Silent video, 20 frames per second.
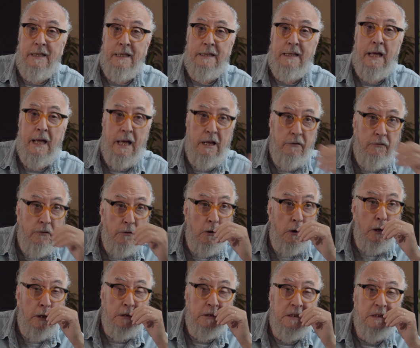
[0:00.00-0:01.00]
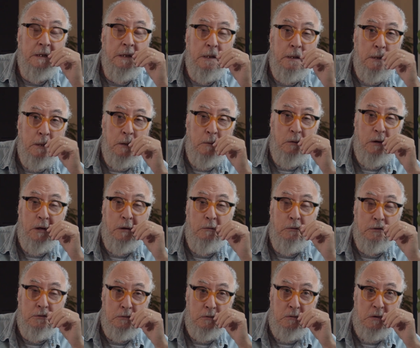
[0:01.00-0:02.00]
that I had forgotten while I
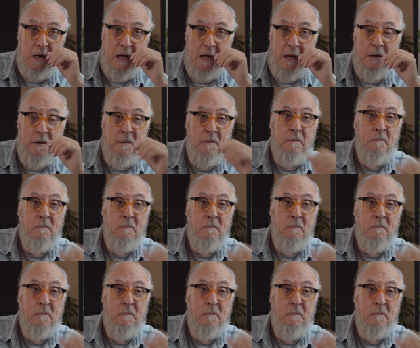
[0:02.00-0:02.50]
was away,